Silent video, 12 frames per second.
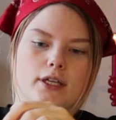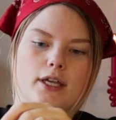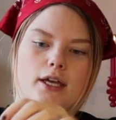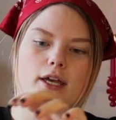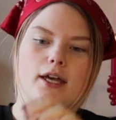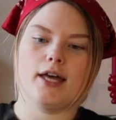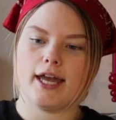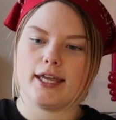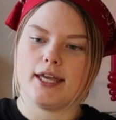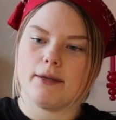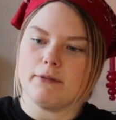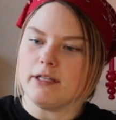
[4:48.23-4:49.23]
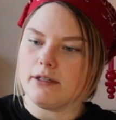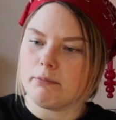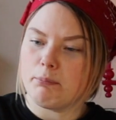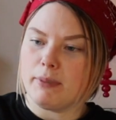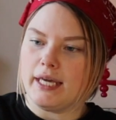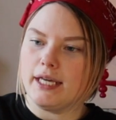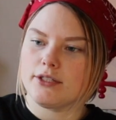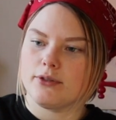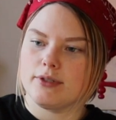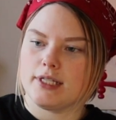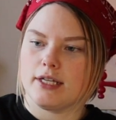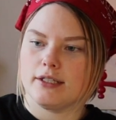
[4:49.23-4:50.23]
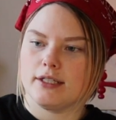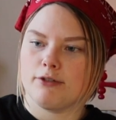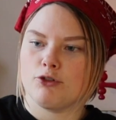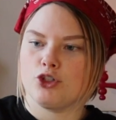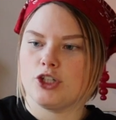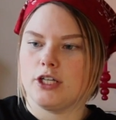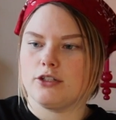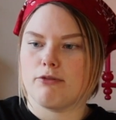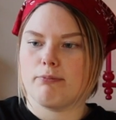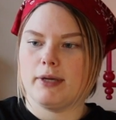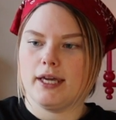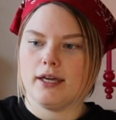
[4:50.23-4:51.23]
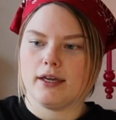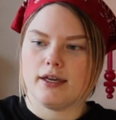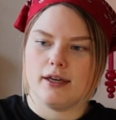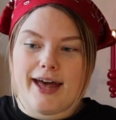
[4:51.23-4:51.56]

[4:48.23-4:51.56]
I kept it in pink, so it's like different shades of pink.